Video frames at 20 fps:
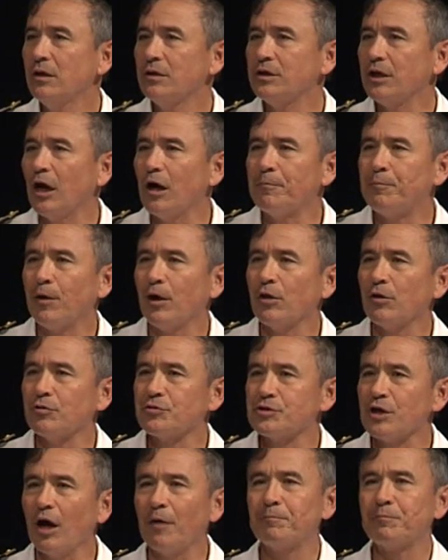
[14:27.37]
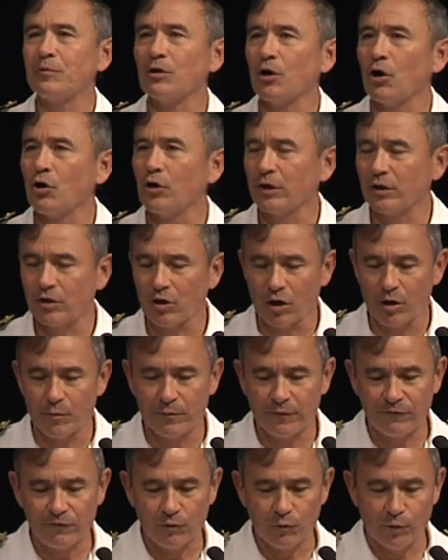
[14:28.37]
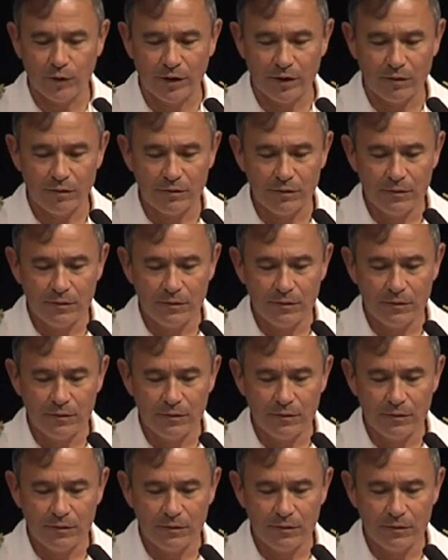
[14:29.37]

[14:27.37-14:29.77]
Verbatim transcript: to help others up the learning curve, if you will.